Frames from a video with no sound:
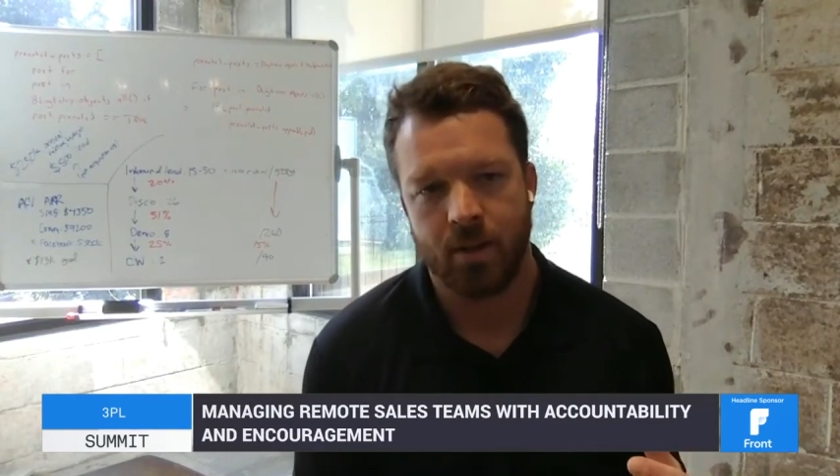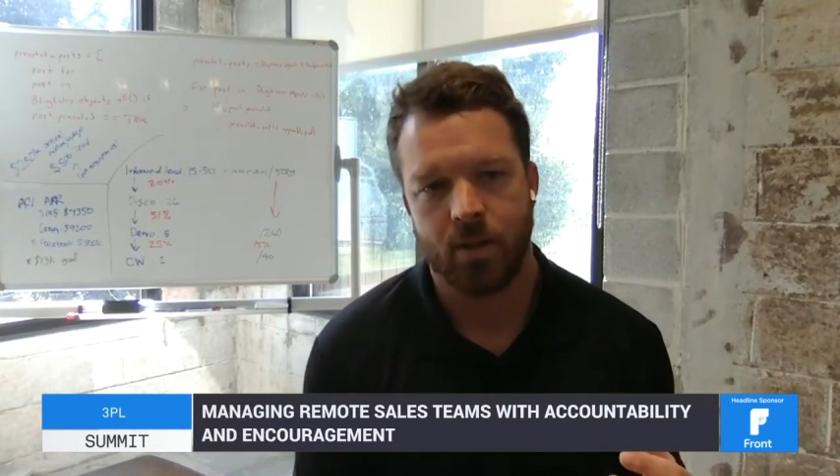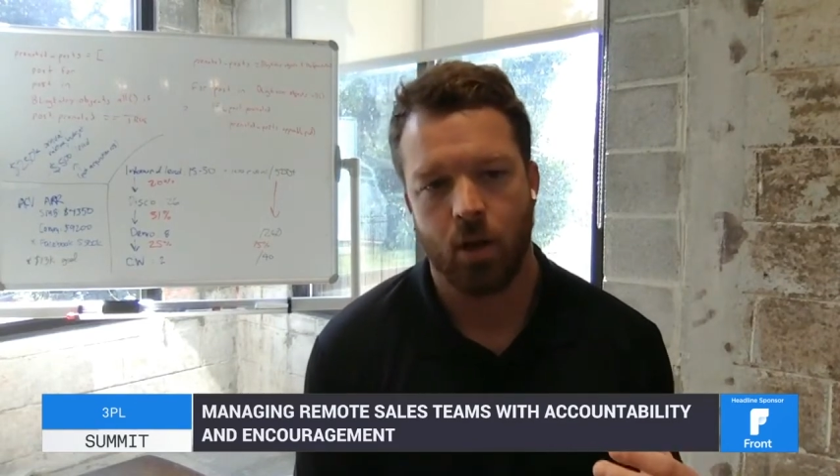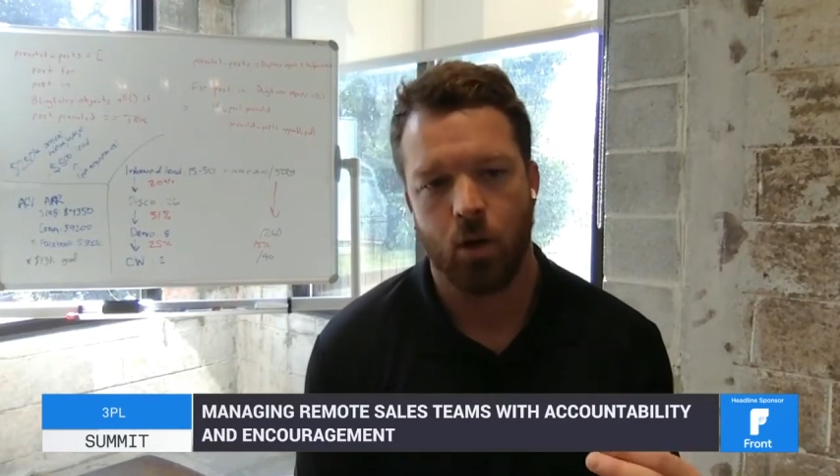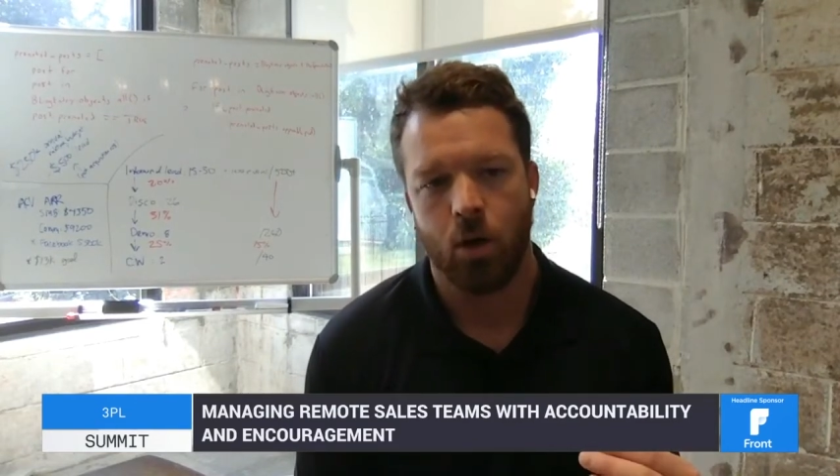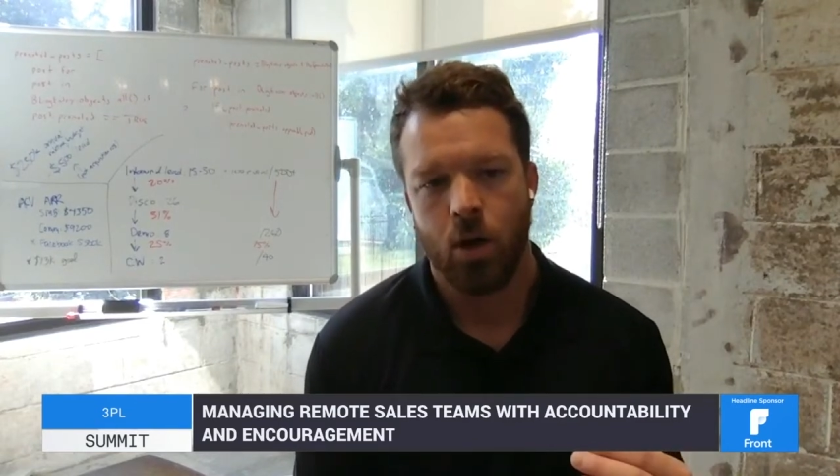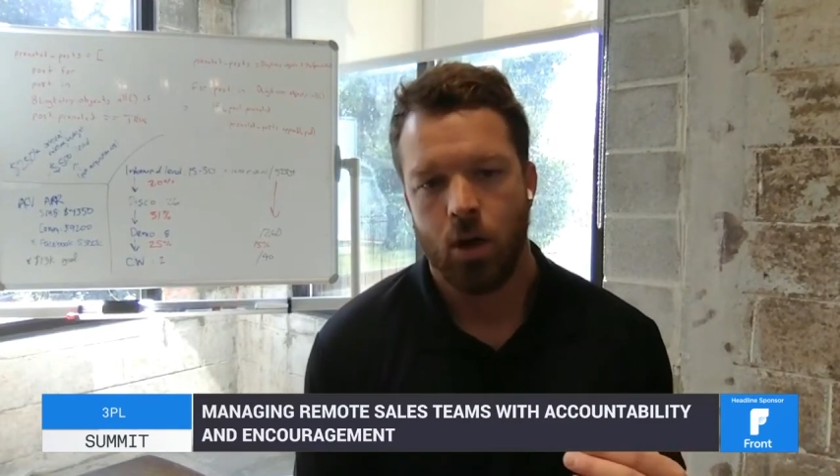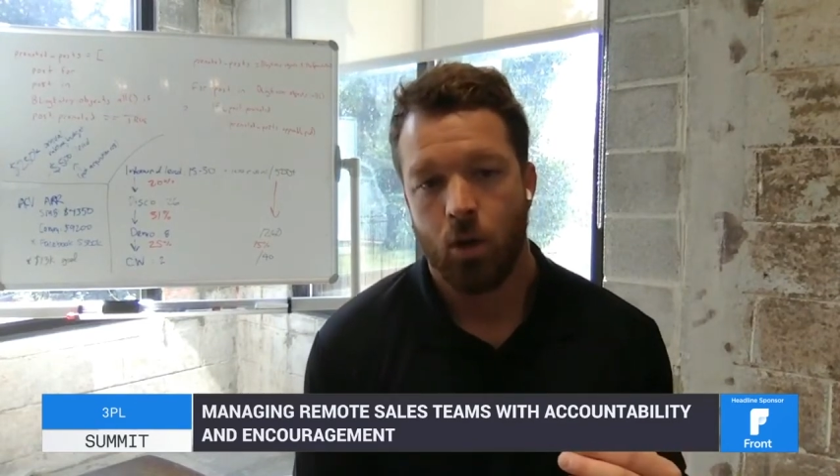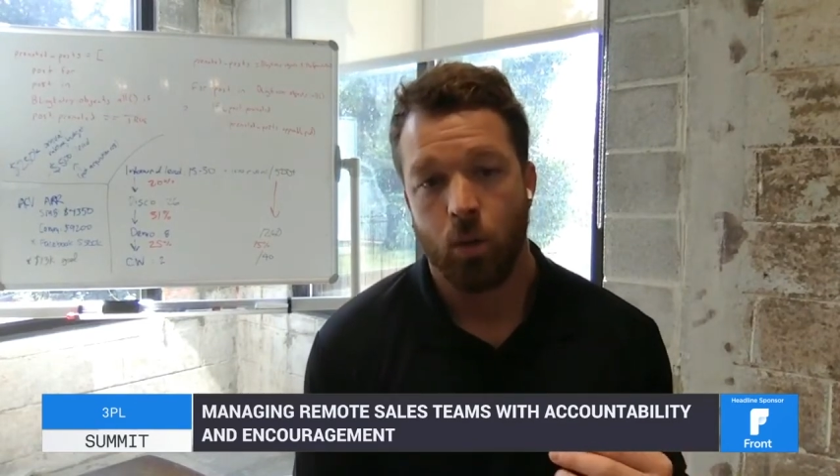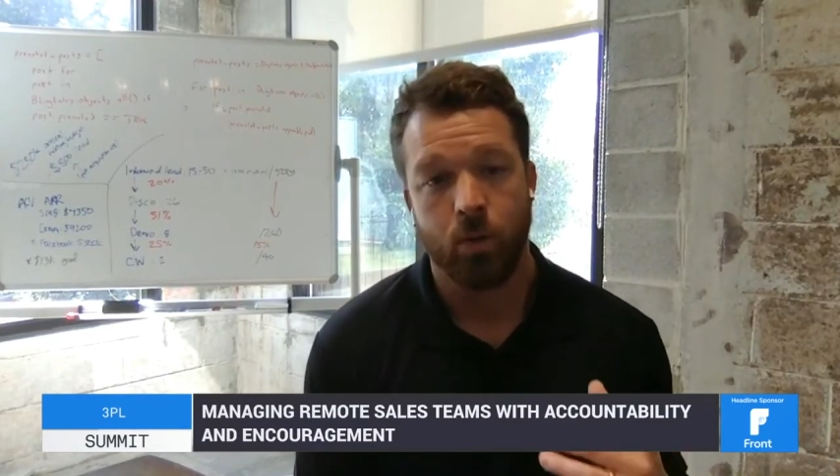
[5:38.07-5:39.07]
And so
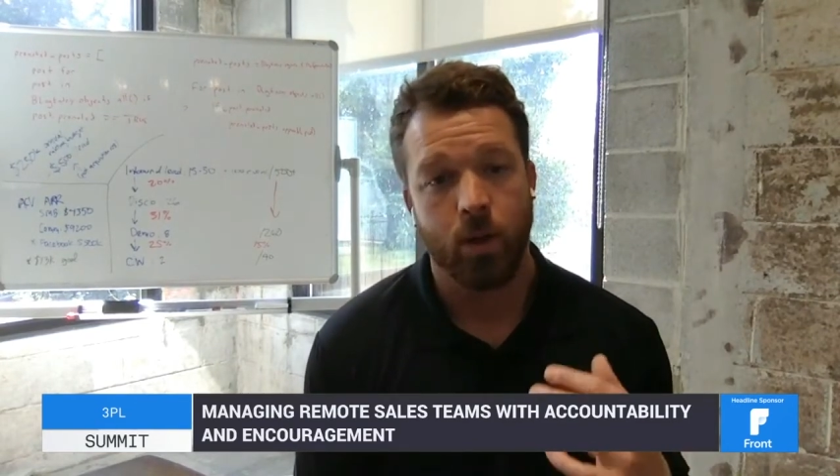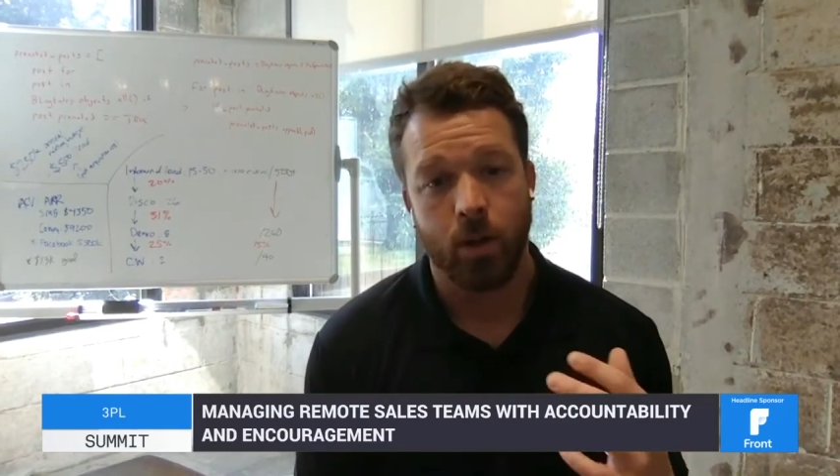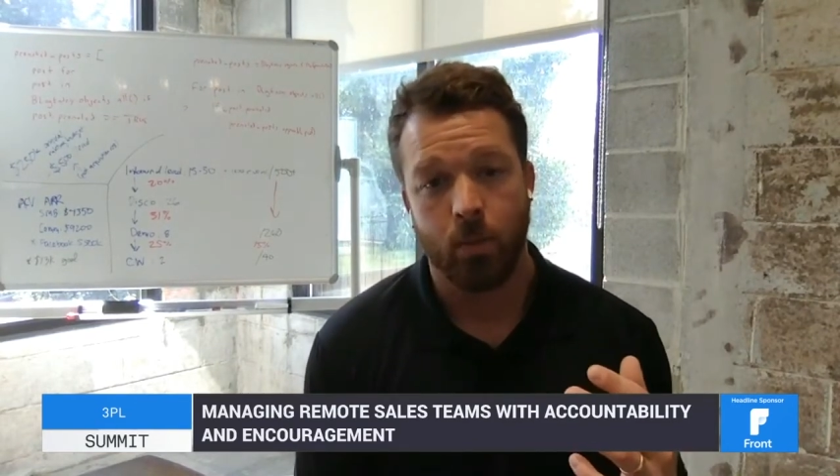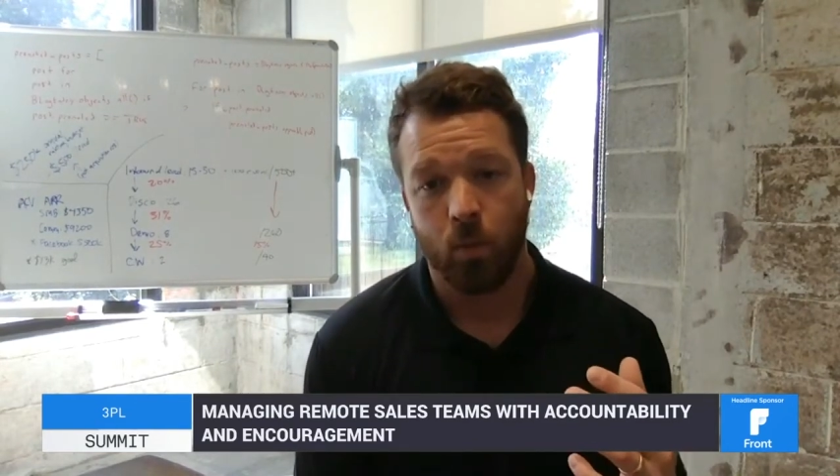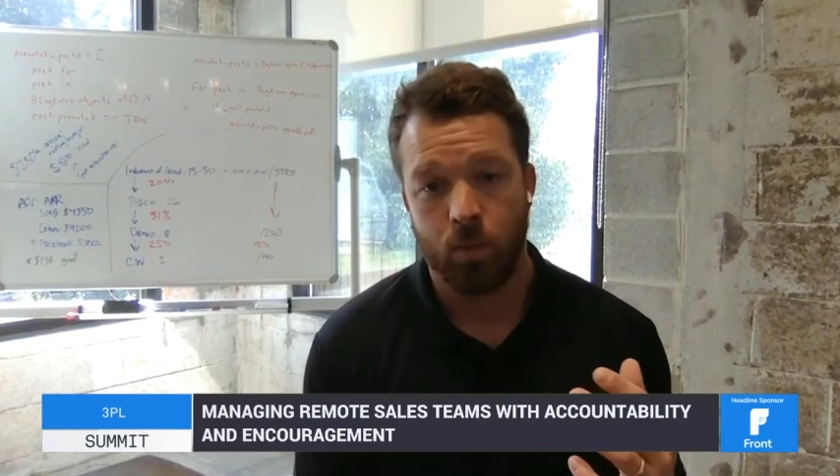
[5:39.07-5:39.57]
we really